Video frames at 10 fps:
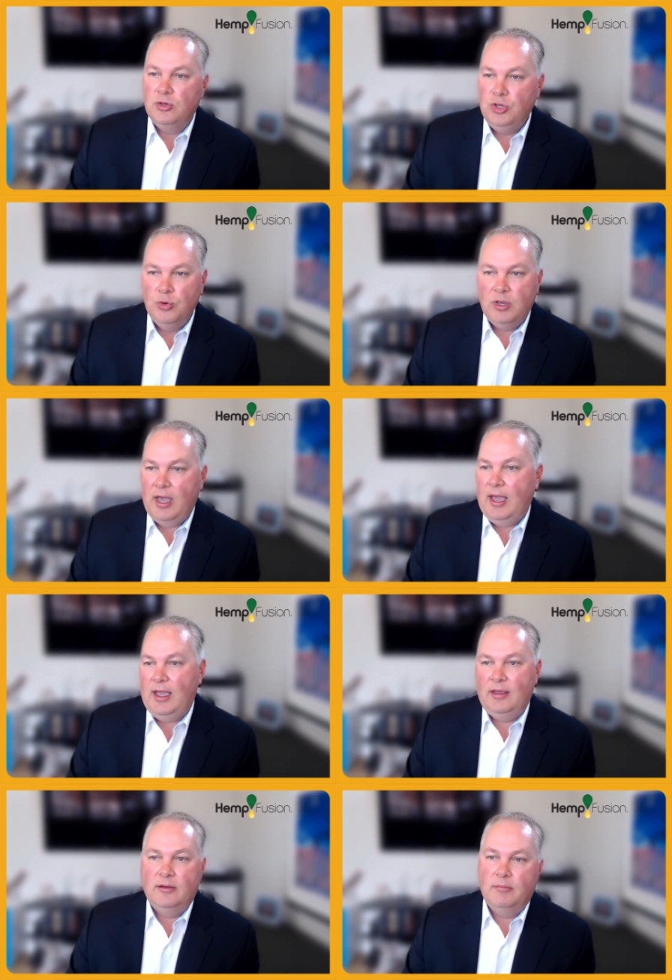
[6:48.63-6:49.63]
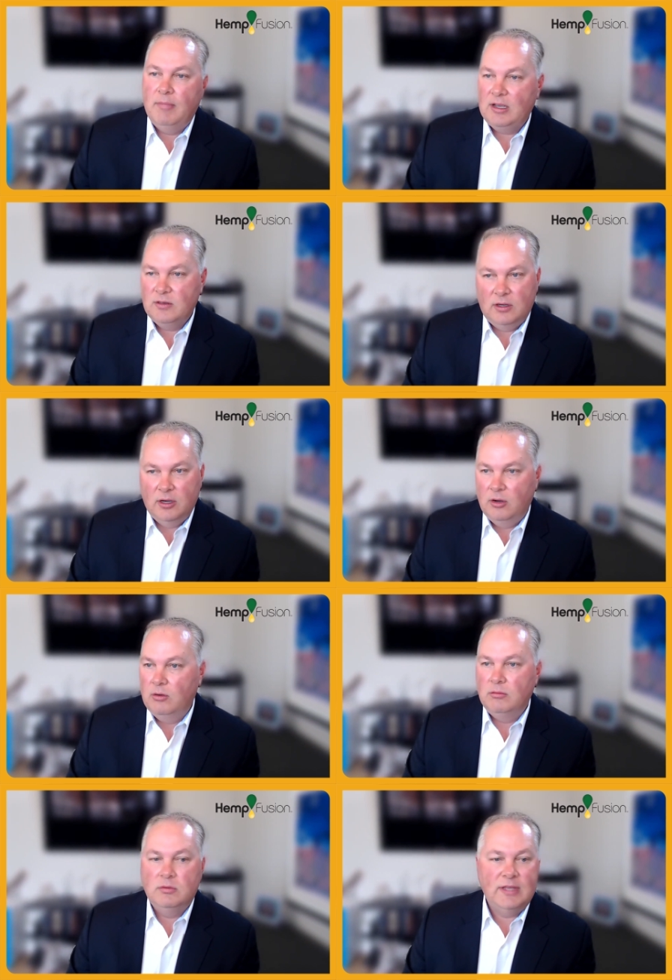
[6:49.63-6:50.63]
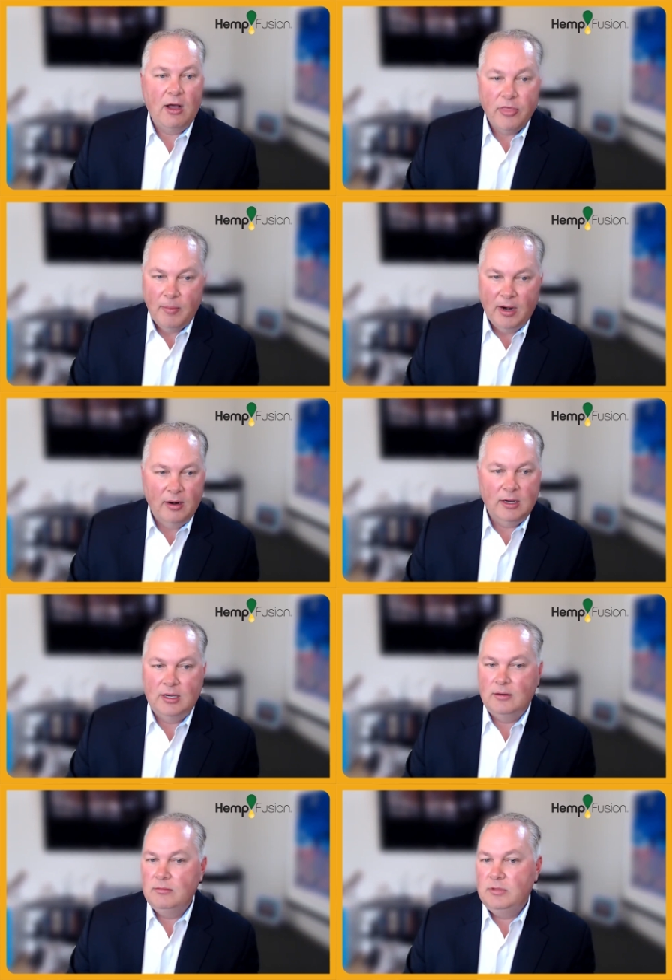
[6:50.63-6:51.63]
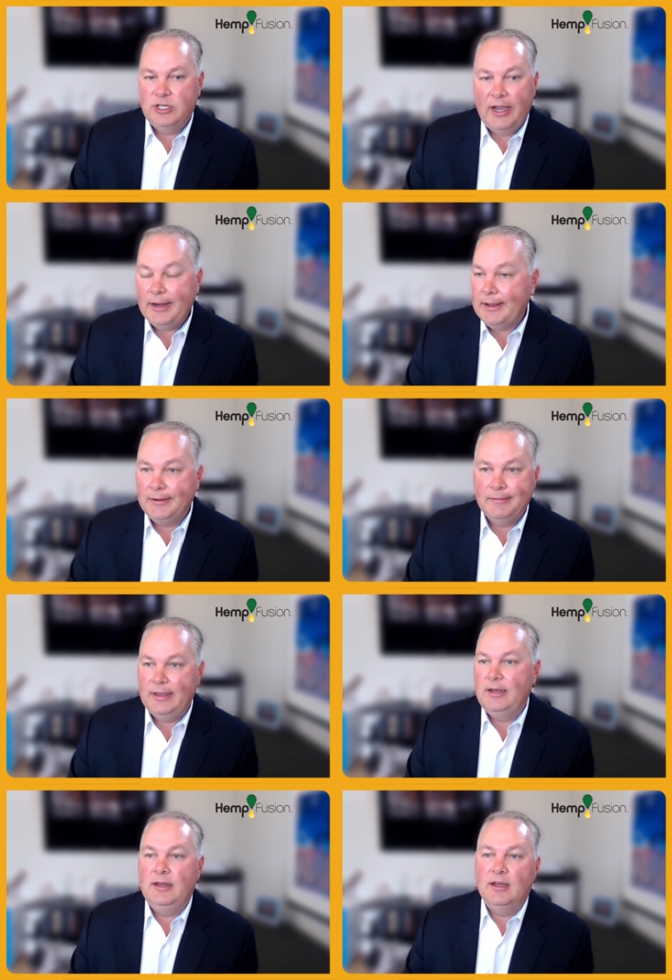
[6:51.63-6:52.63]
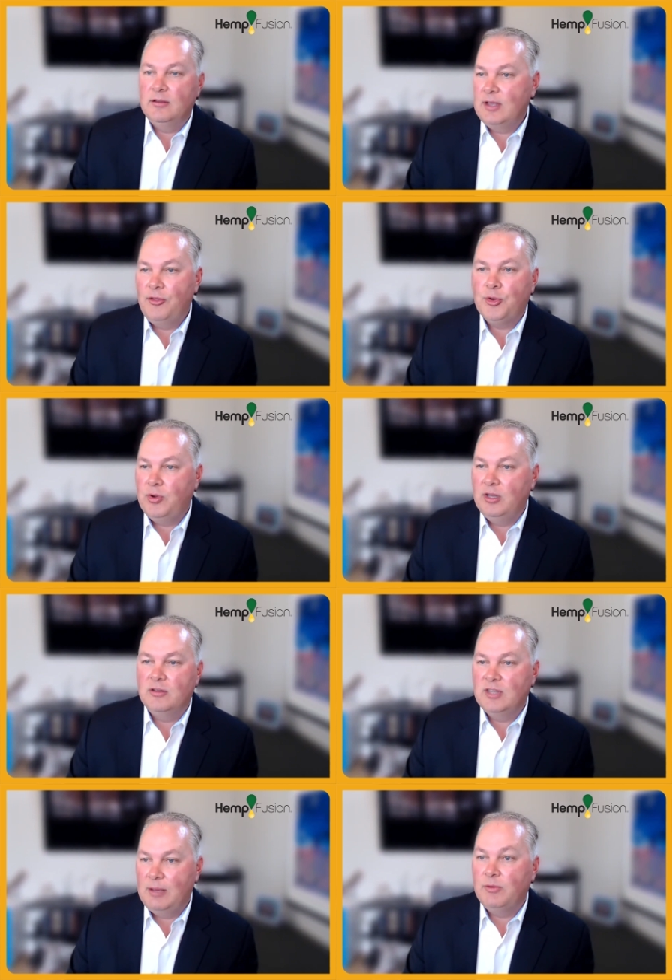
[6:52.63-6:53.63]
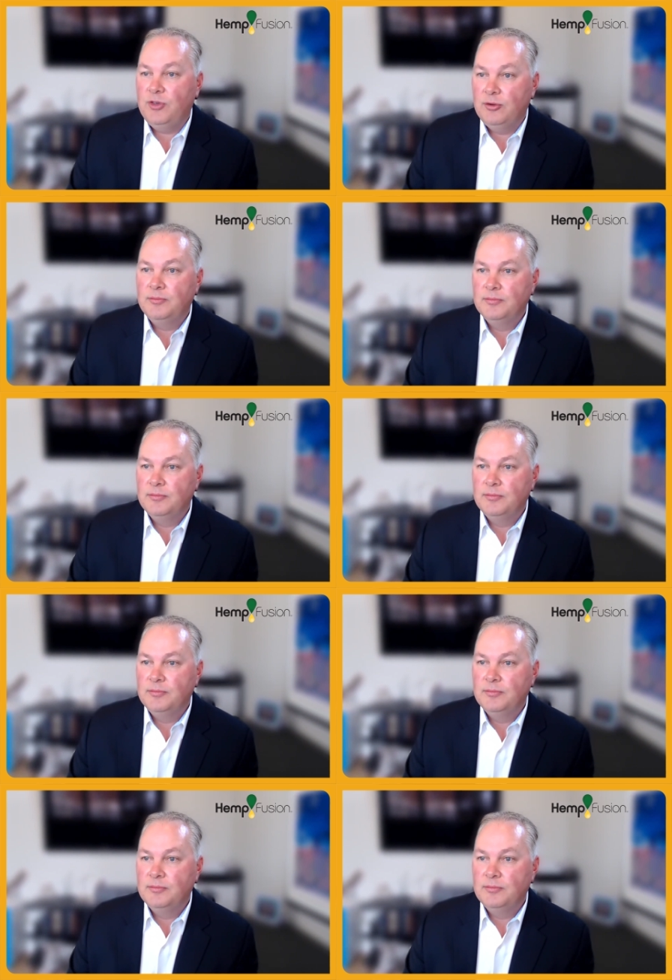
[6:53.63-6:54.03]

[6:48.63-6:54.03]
UK, Mexico, South America, China, India, South Korea, just to name a few.